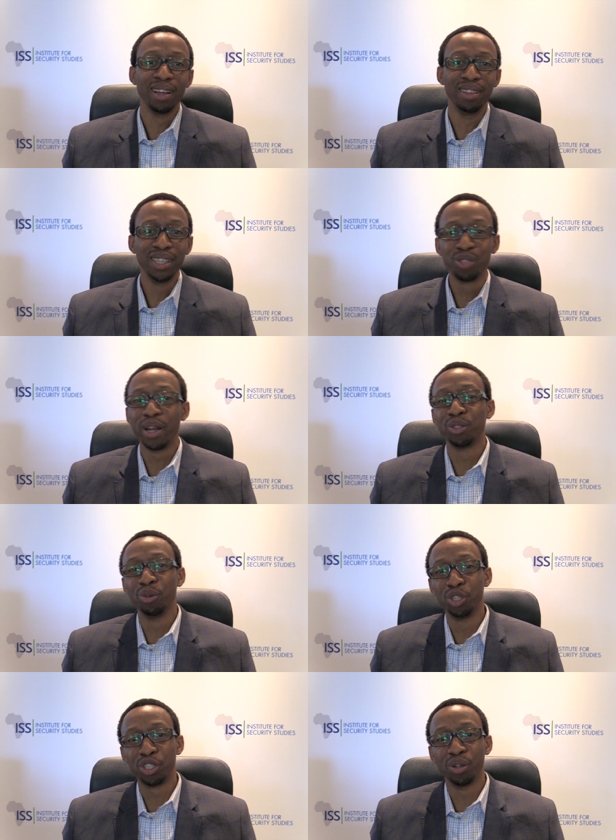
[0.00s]
these
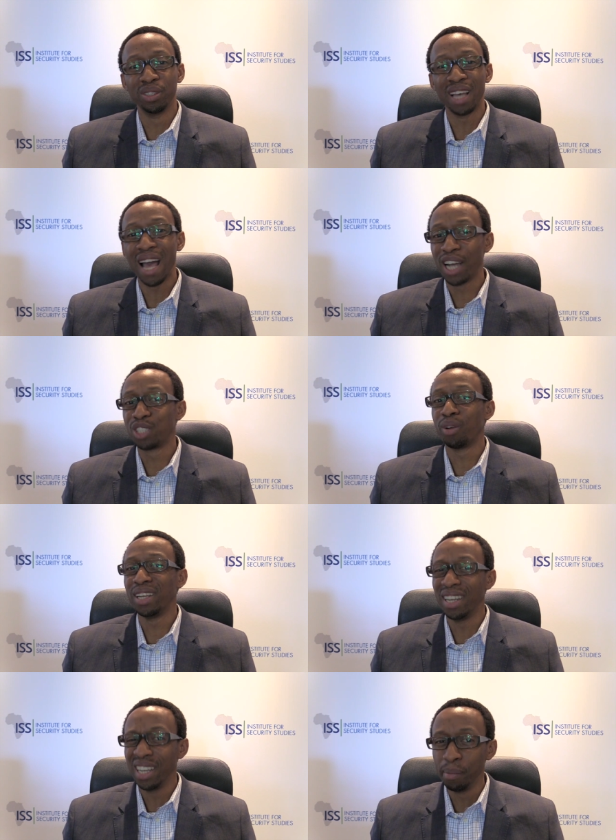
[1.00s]
resolutions are
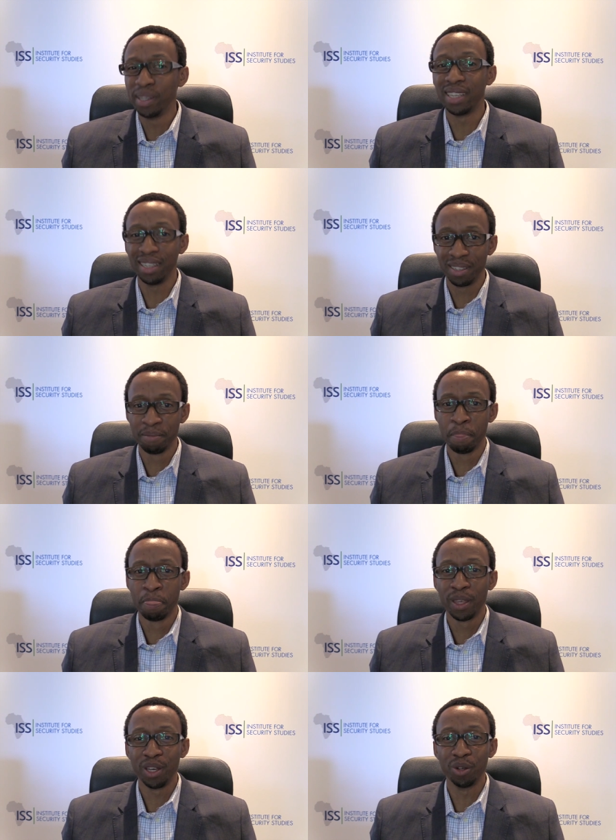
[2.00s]
actually limited,
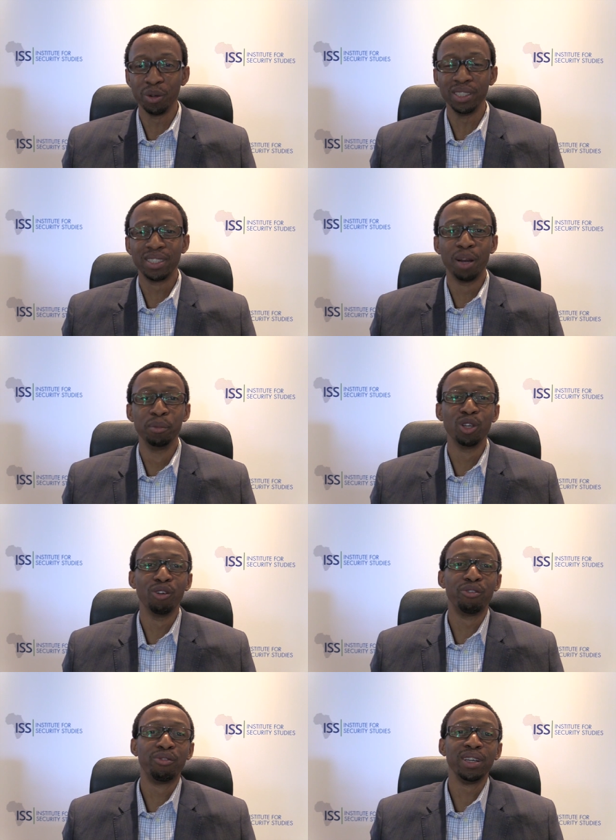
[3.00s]
you know, in terms
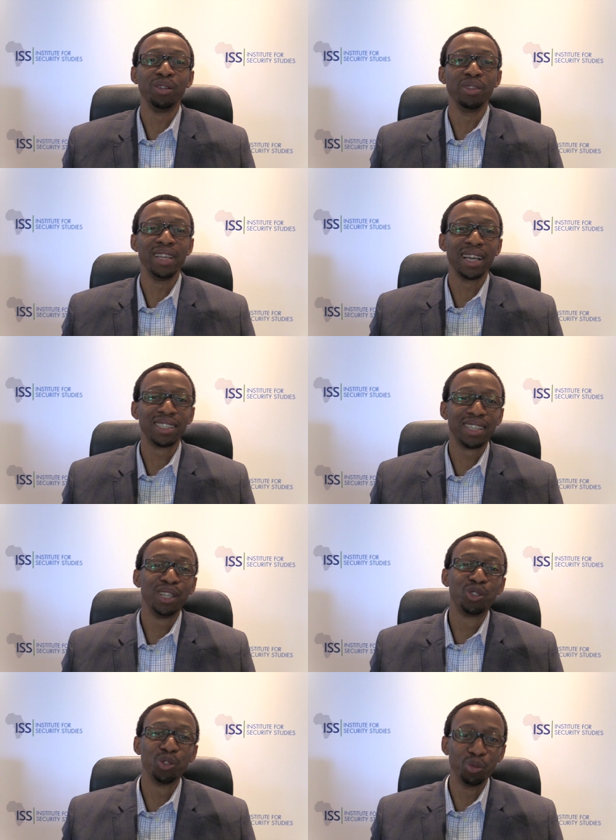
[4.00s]
of, you know, the
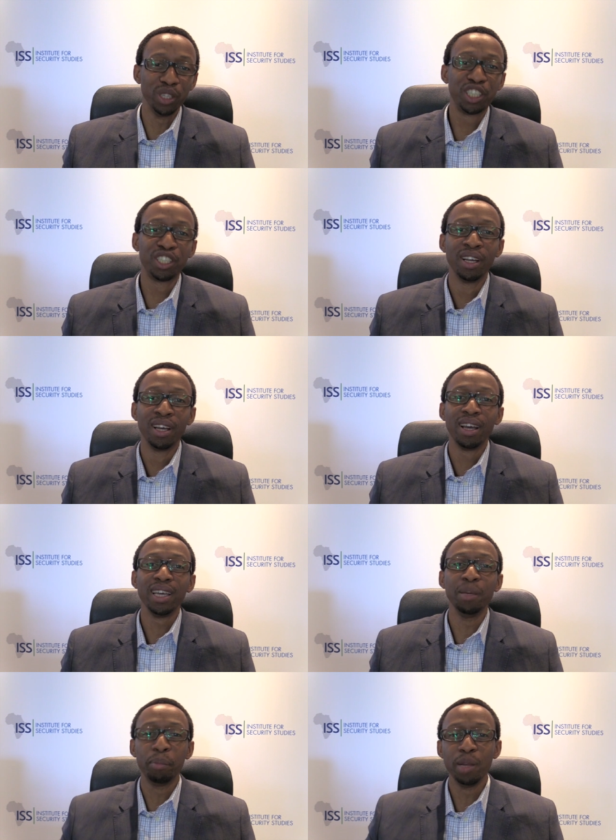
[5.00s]
extent to which
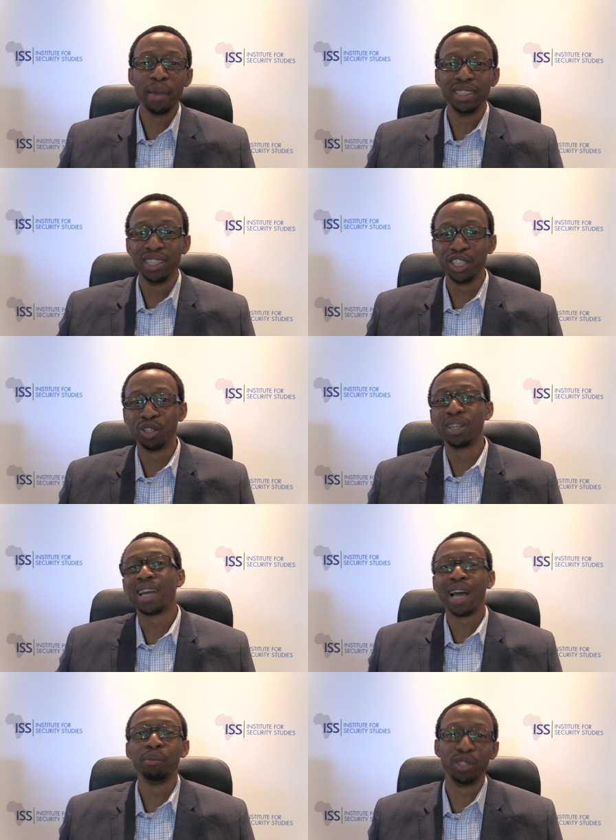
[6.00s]
implementation
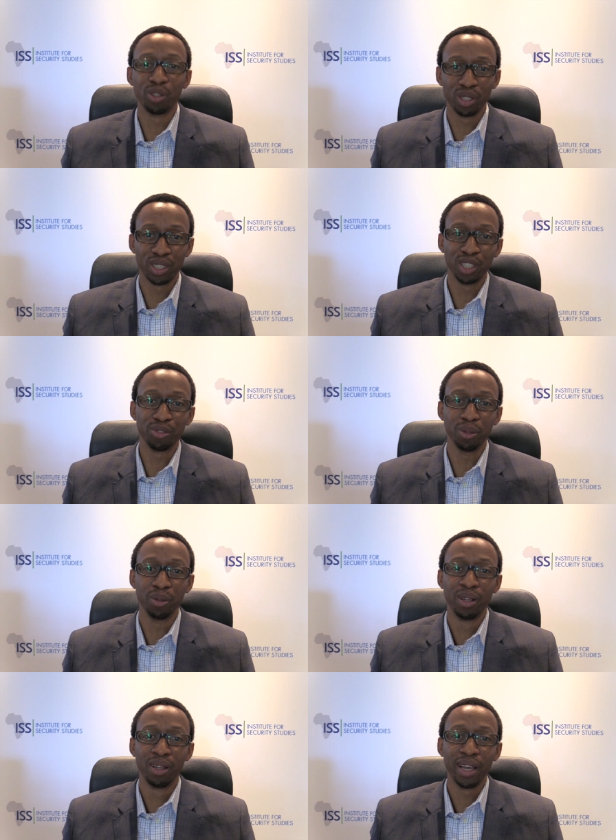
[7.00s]
can be
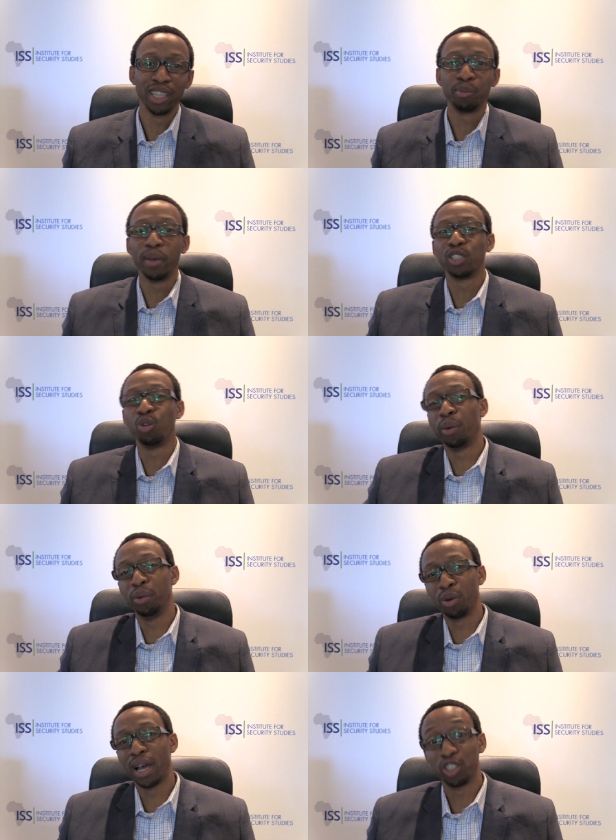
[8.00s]
successful, especially when
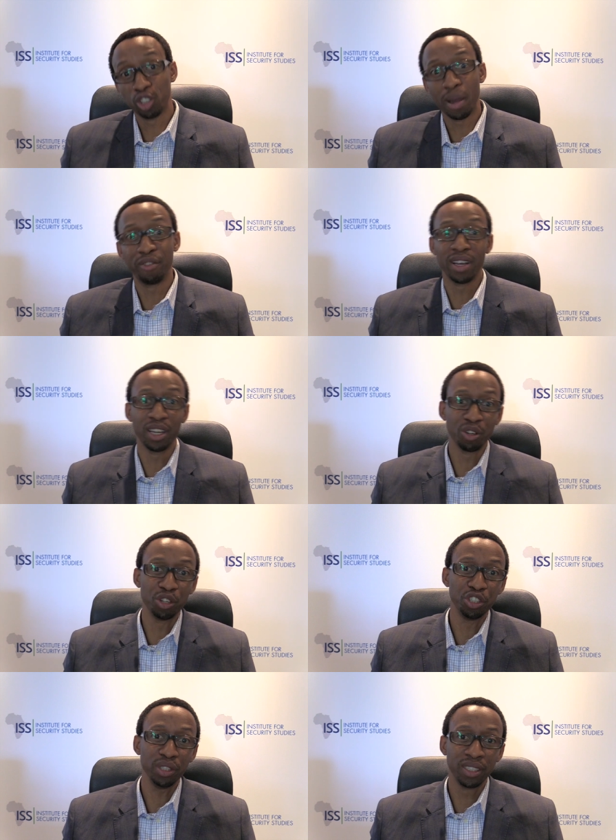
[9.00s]
we look at some African
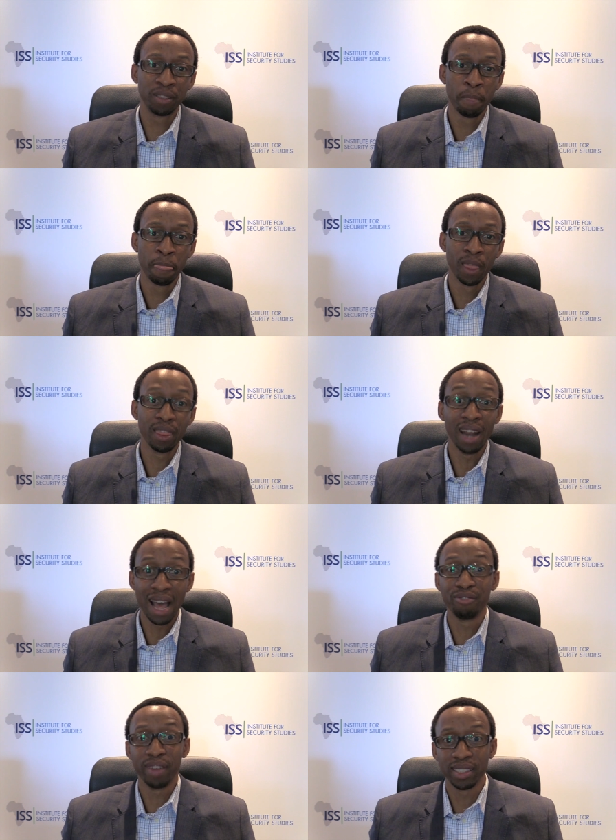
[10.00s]
countries that
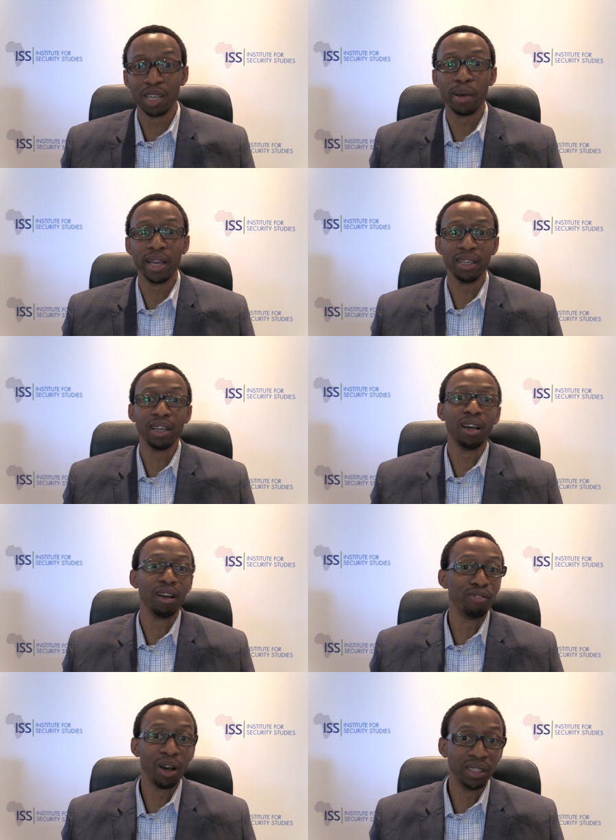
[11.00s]
are affected by
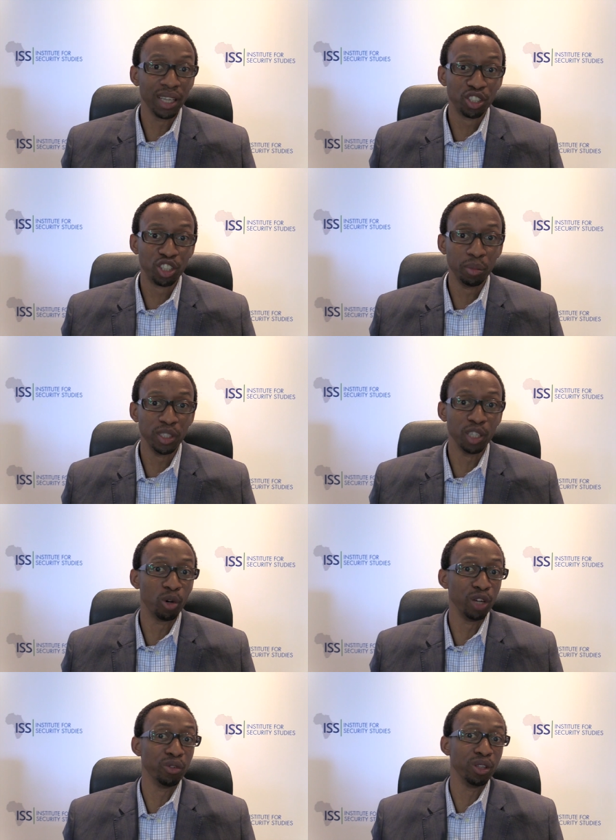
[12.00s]
uh, violent extremism
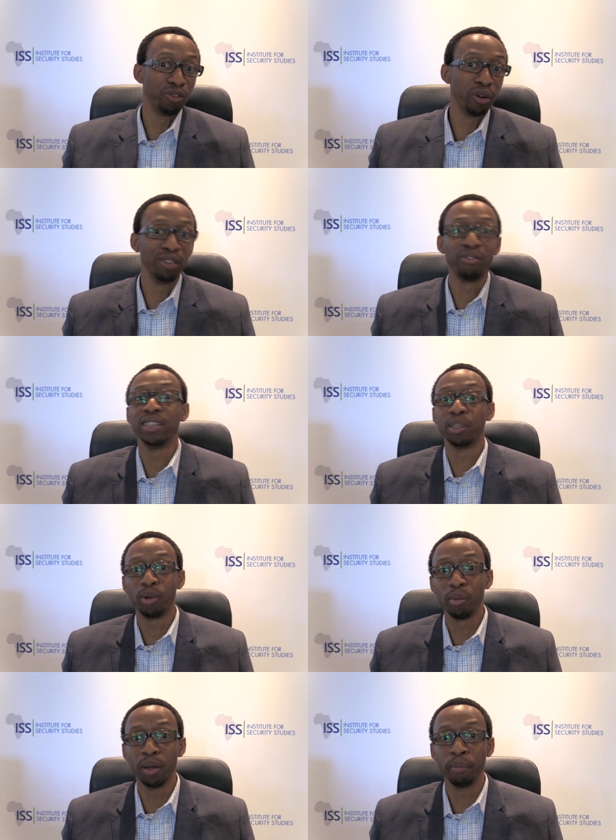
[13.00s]
or even the foreign fighter
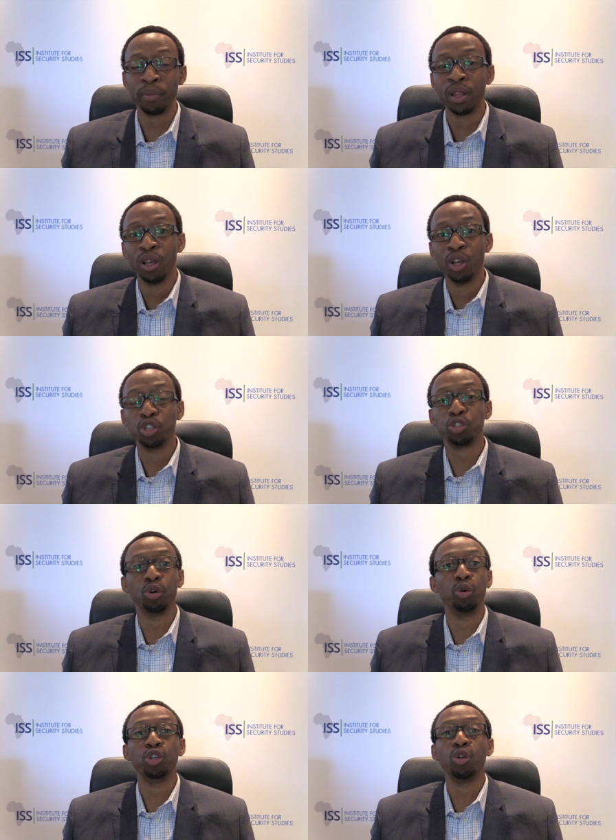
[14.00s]
problem.
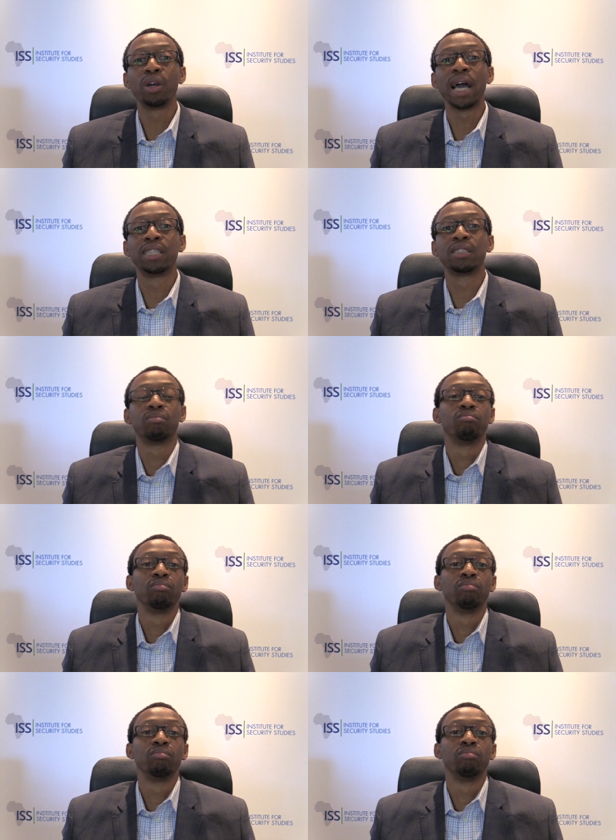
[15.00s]
So you look at